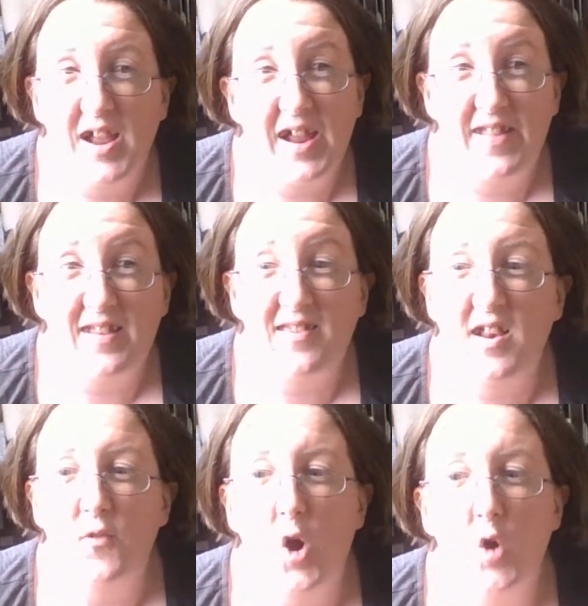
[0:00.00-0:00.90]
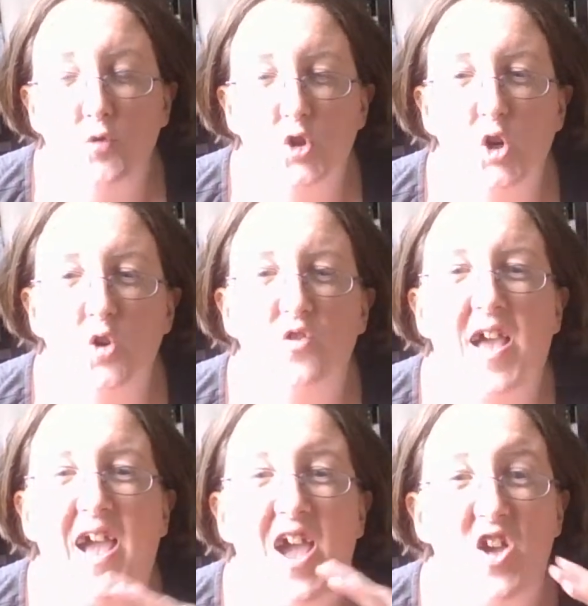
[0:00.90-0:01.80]
And that stuff overgrows
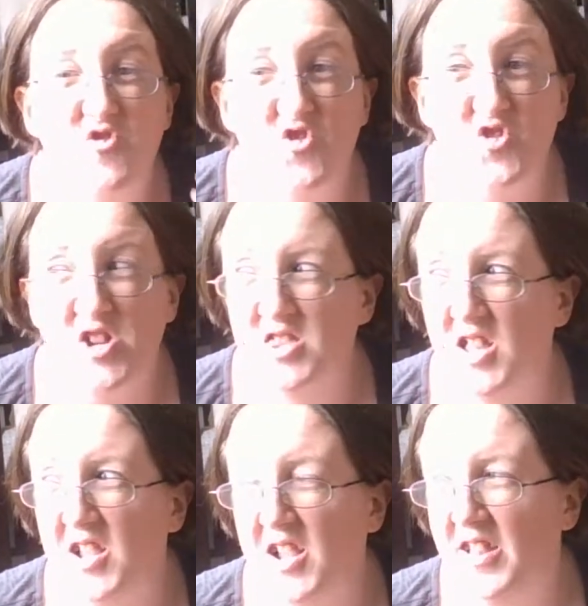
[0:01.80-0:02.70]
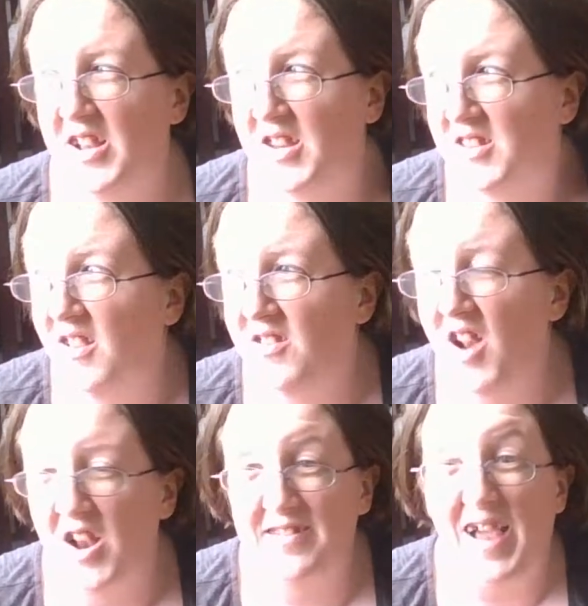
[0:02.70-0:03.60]
everything and, like, does
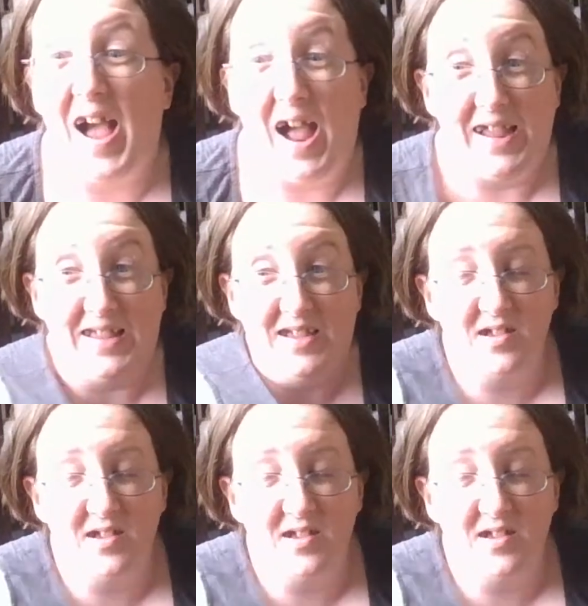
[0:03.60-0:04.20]
not die.